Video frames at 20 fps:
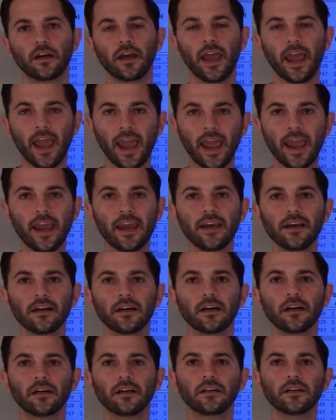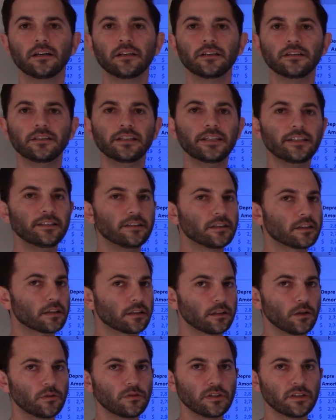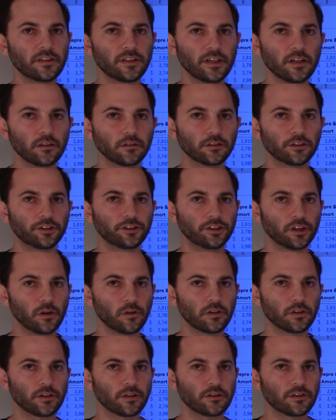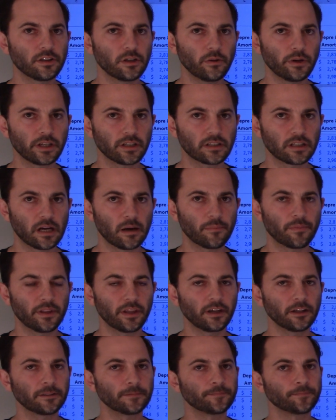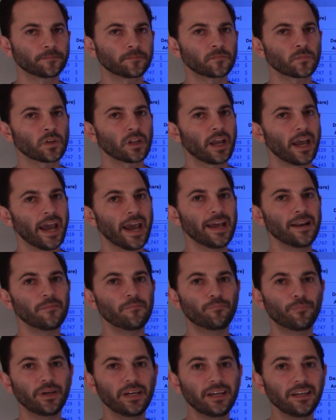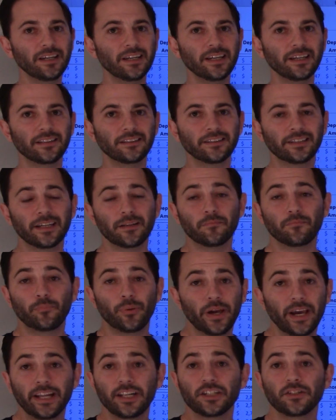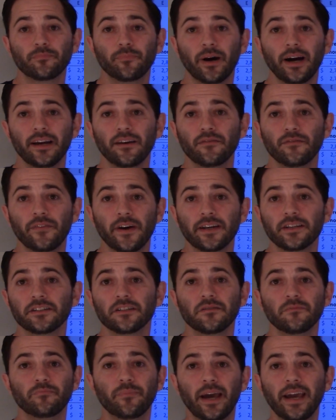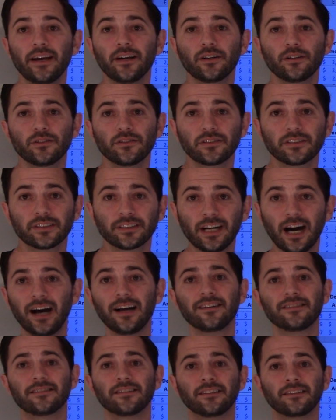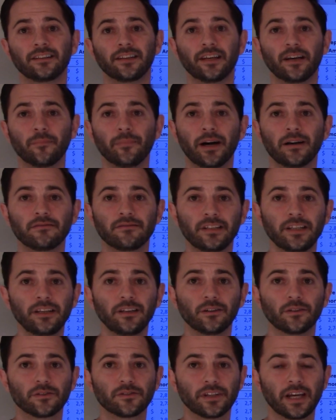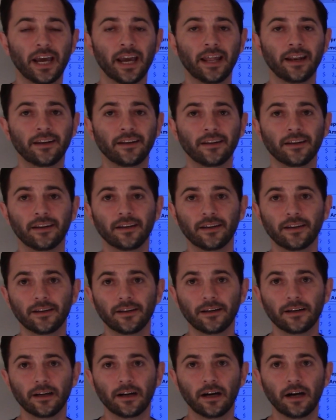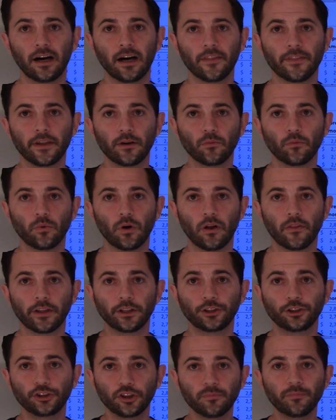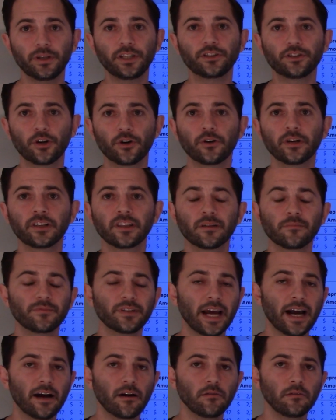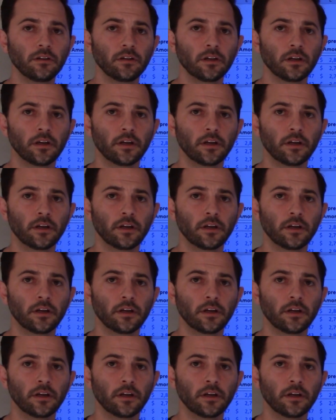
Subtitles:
A, need to close a deal to show that they're doing something, and B, get pitched by investment bankers constantly about deals. And while they should be turning them down